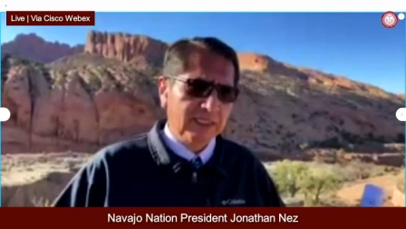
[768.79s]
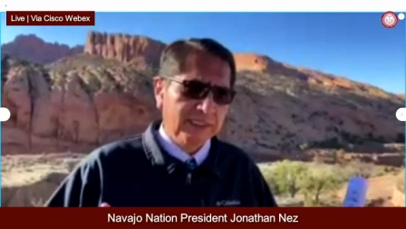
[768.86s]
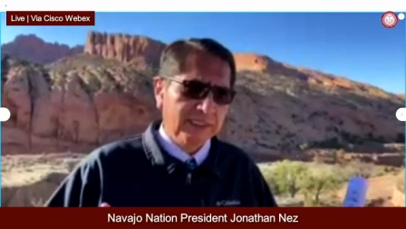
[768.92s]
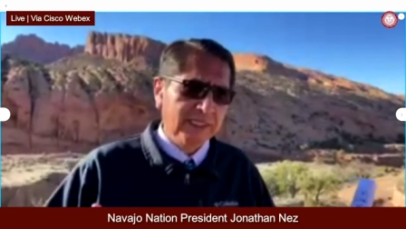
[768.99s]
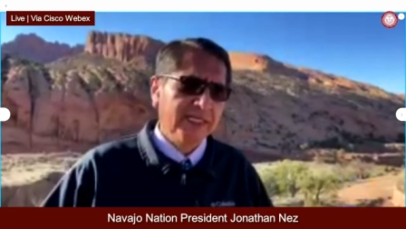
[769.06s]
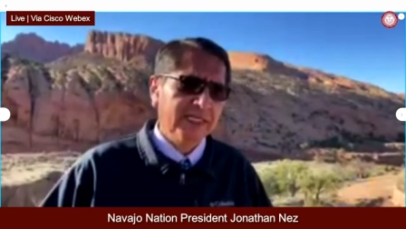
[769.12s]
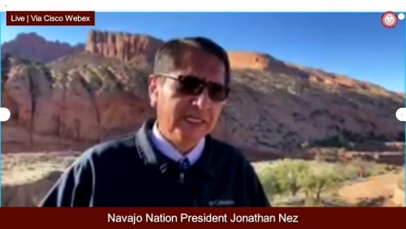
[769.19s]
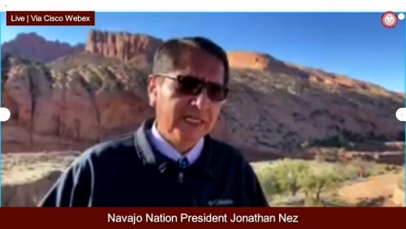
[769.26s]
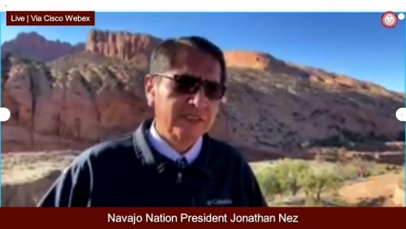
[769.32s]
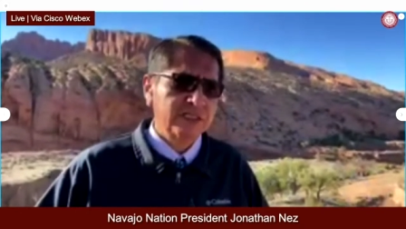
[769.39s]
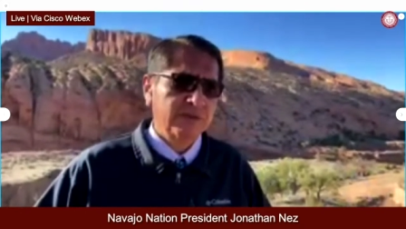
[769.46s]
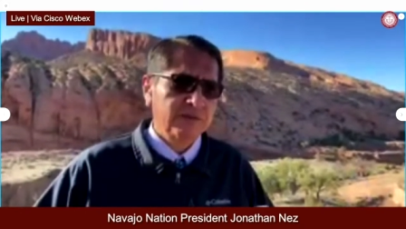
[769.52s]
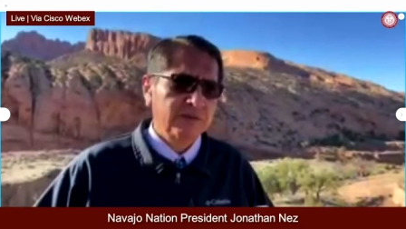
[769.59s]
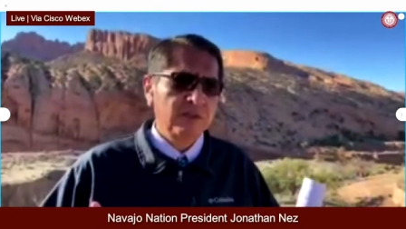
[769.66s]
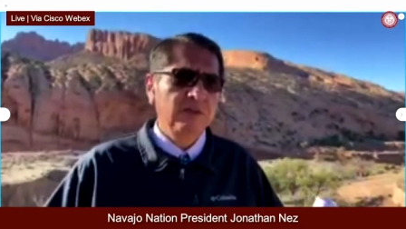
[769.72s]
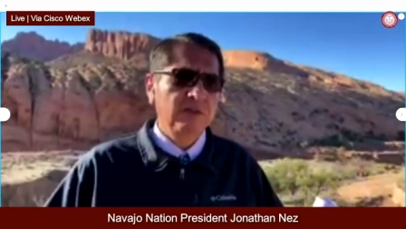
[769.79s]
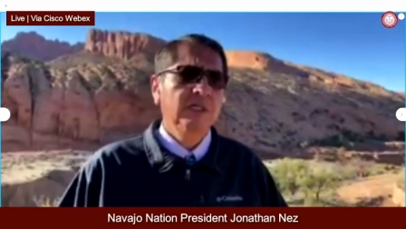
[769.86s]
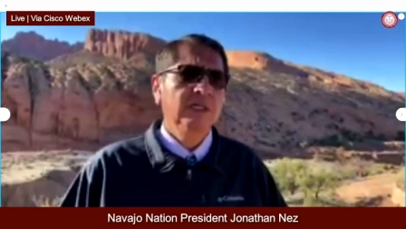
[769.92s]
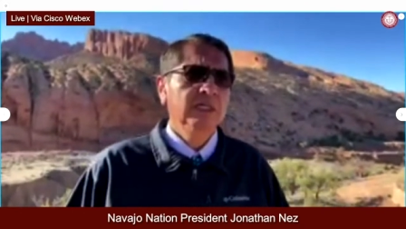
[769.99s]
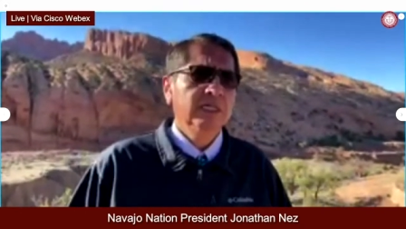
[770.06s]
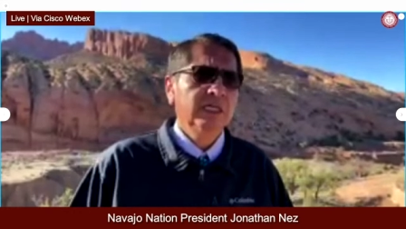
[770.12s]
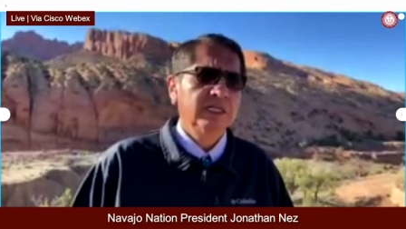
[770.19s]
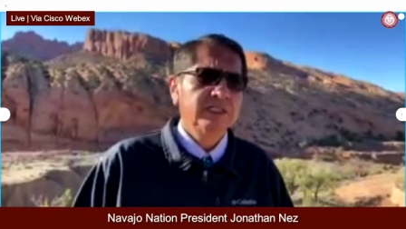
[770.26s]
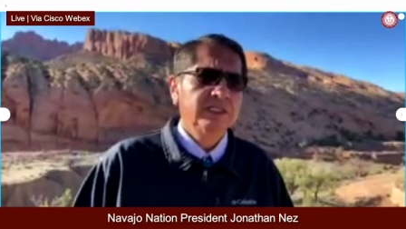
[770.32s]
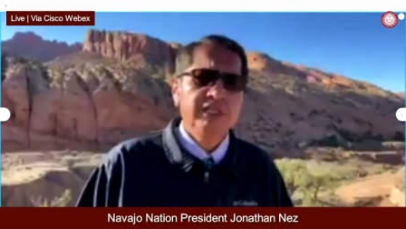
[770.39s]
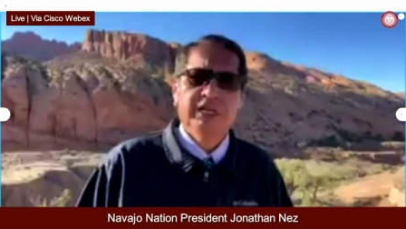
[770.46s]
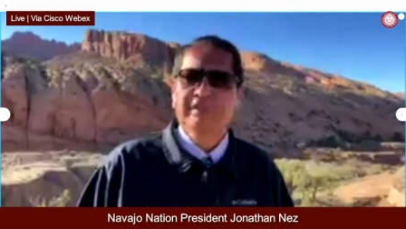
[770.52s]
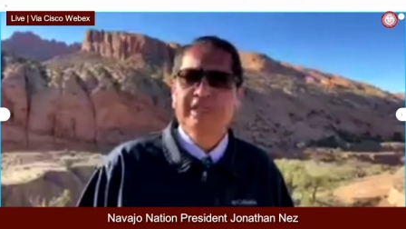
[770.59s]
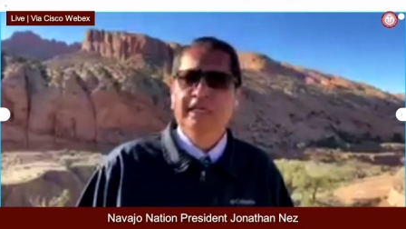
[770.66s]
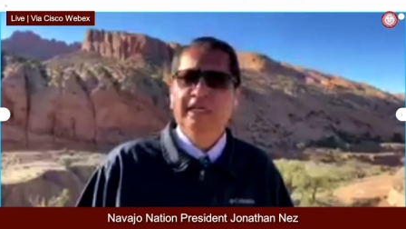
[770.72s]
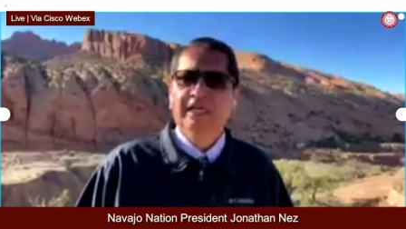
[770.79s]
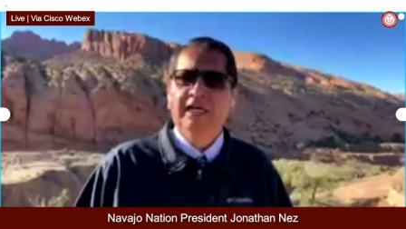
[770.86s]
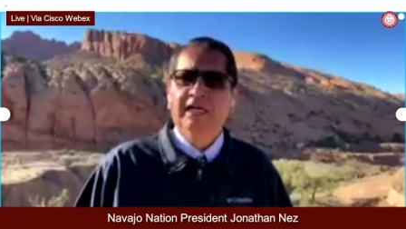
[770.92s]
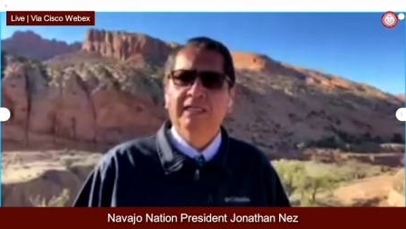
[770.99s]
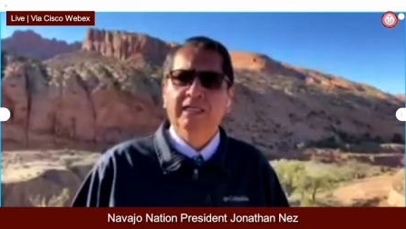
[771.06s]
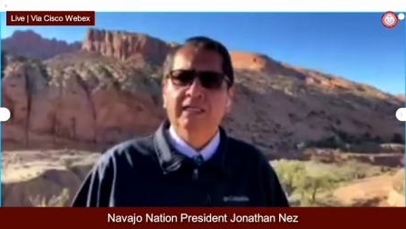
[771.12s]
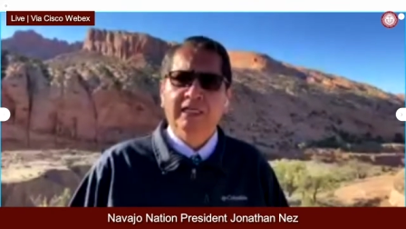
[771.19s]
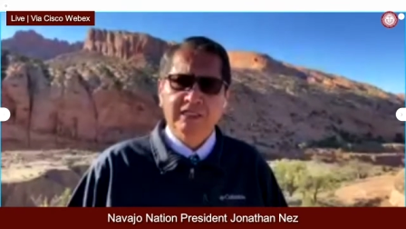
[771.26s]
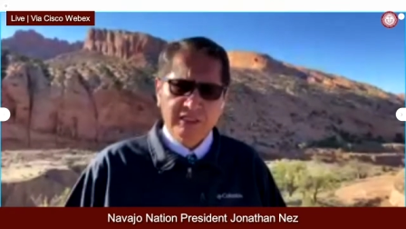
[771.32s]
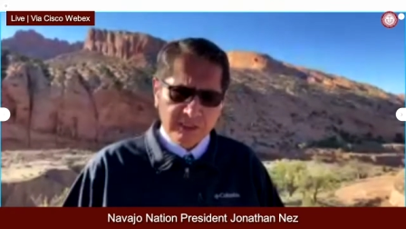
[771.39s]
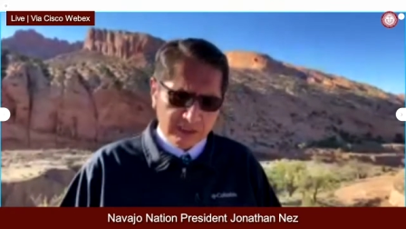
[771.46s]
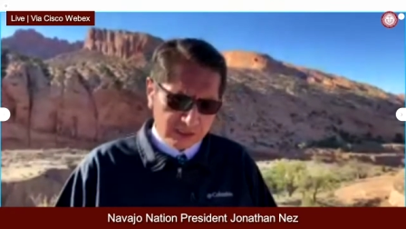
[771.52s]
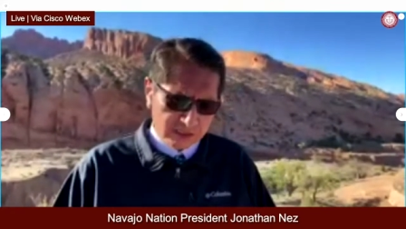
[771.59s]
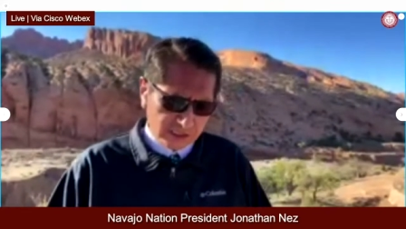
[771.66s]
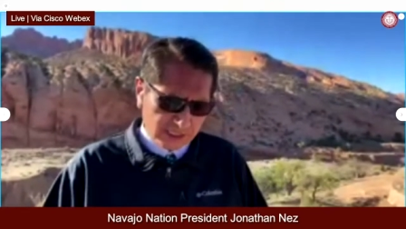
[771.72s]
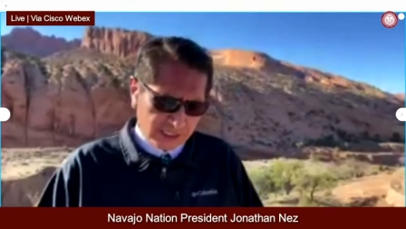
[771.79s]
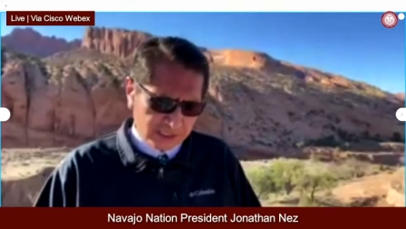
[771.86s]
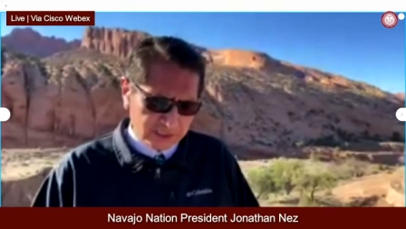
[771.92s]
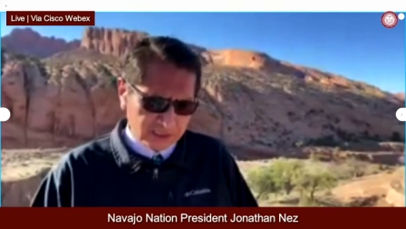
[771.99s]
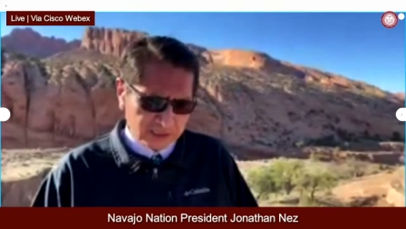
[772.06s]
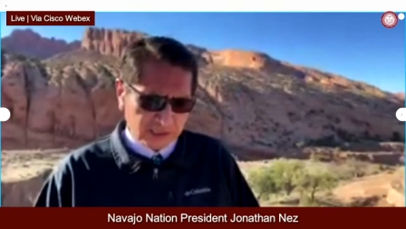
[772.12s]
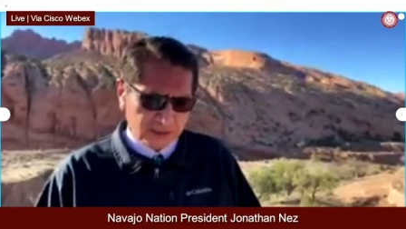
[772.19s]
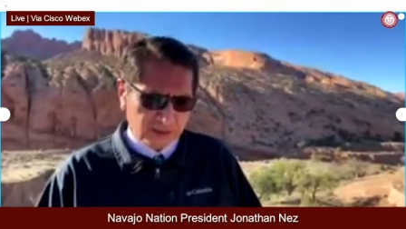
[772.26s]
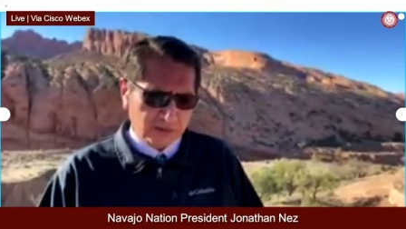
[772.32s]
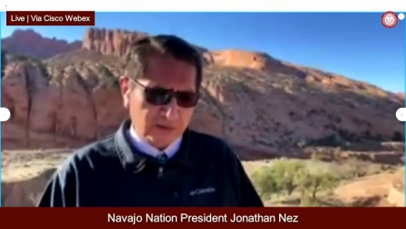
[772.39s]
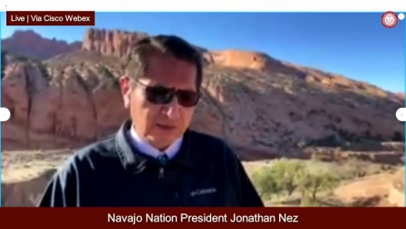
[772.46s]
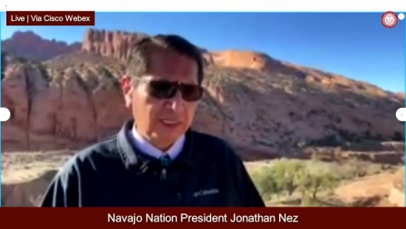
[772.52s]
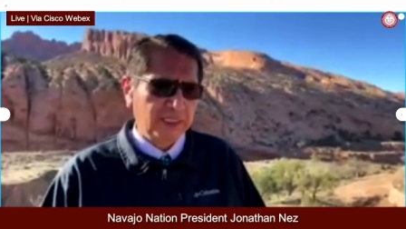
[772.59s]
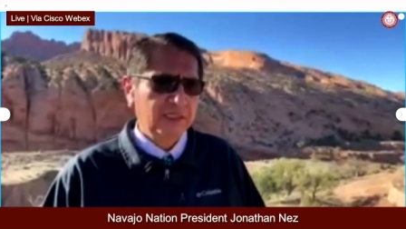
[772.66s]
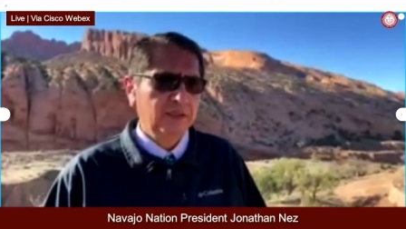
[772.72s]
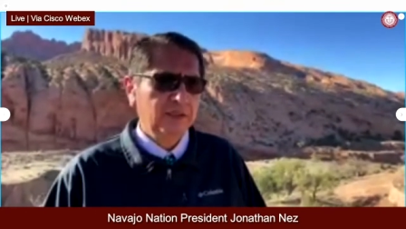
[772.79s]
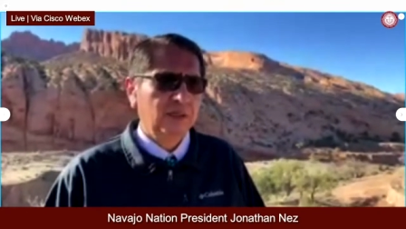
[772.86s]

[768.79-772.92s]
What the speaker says: the neck etcher, so Kache Belagana actually has Sito Let.